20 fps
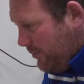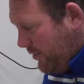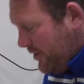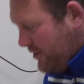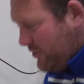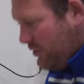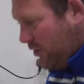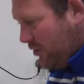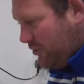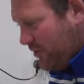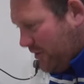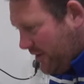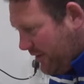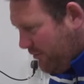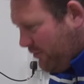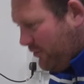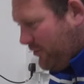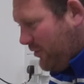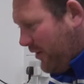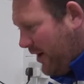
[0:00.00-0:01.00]
brings lots of
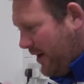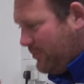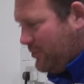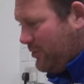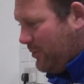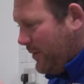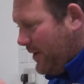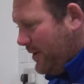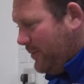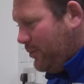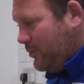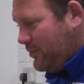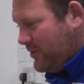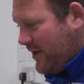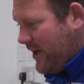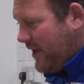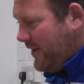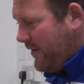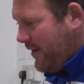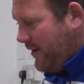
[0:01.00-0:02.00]
different types of people
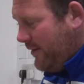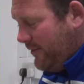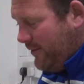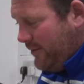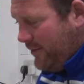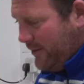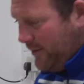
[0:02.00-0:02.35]
together.